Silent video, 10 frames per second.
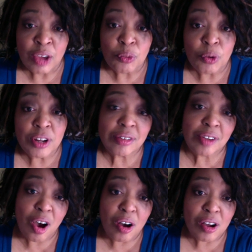One is
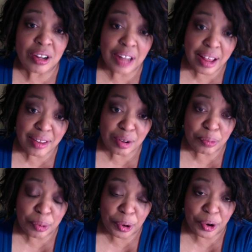called Colossal
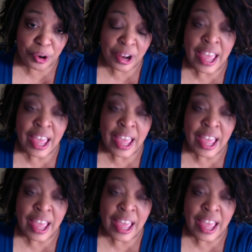Burger.